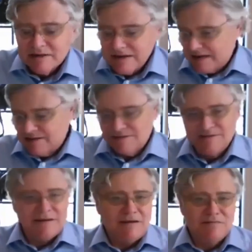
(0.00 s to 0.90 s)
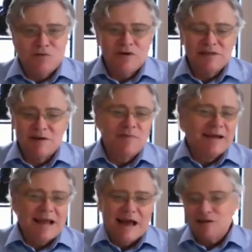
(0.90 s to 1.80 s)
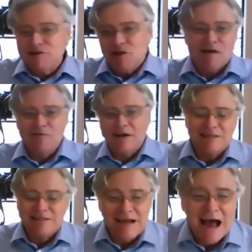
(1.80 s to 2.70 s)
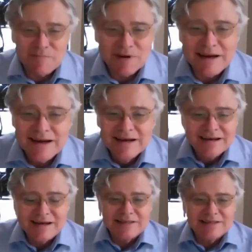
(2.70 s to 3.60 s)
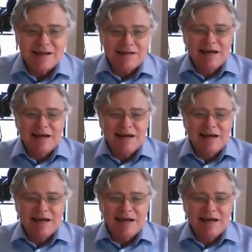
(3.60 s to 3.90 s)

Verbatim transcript: and of course something catastrophic is happening and it's not making